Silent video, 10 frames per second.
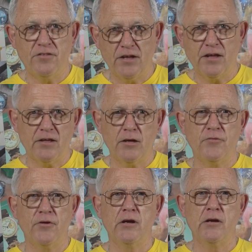It comes
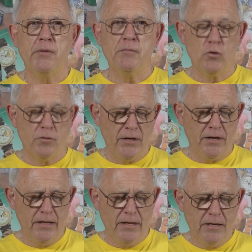out a little bit more, but
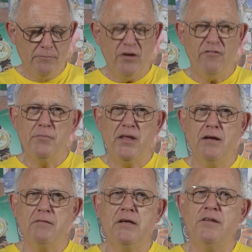apart from
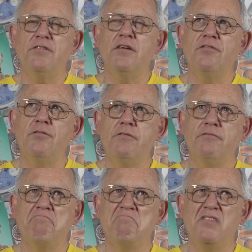that, it's sort of,
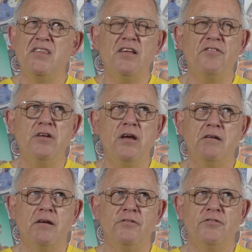that's it.
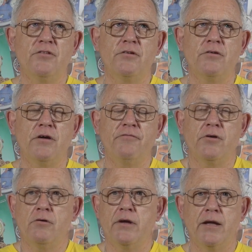I
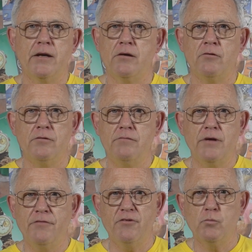forgot I had it on
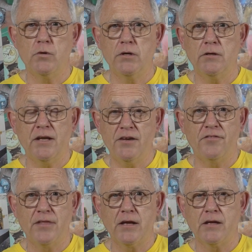after a while. It is
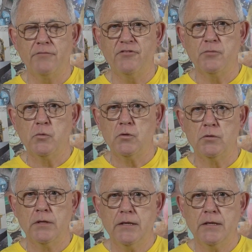that comfortable.